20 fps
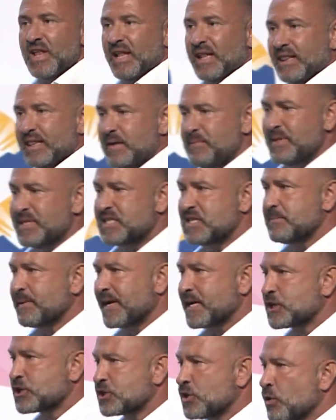Let me see by
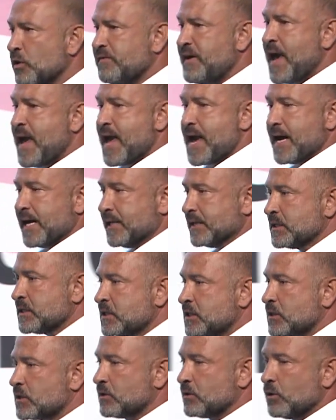a show of
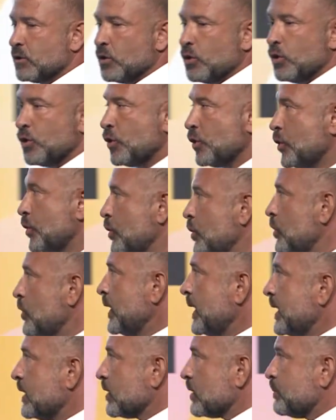hands, who
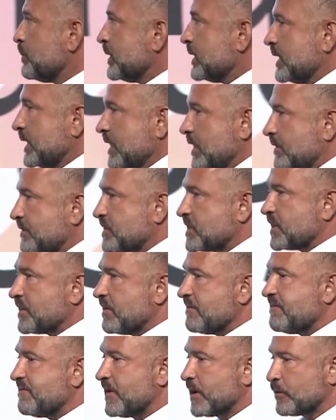here believes that the
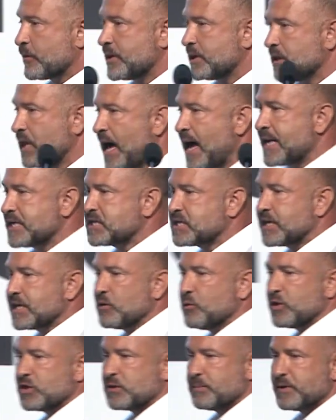very last thing
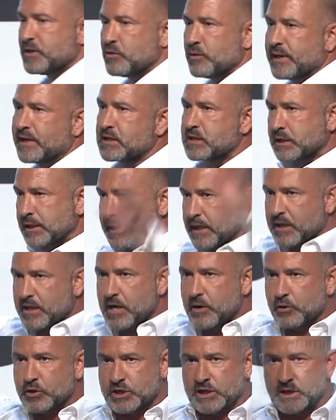we should be doing is cleaning the
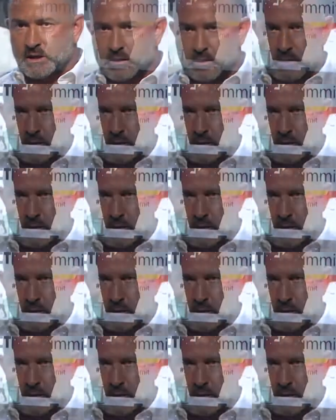ocean?